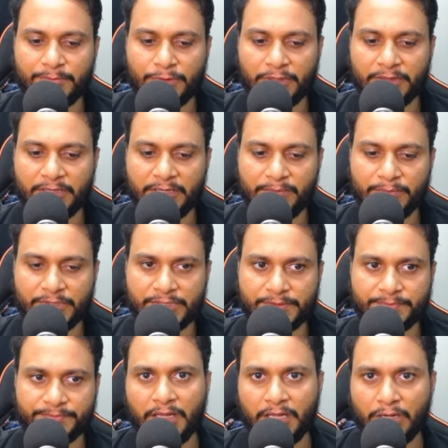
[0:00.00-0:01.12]
up all the numbers.
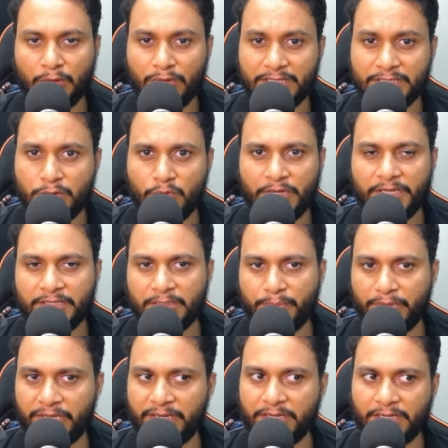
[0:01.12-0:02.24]
Now let's look at the
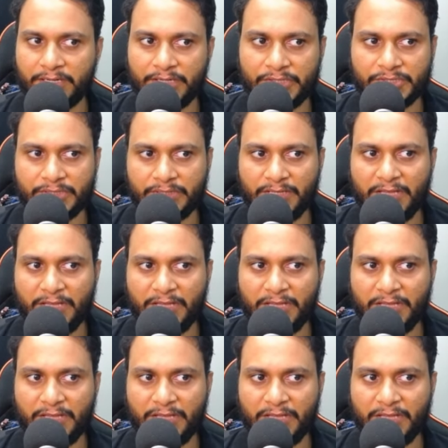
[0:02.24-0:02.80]
pairing condition.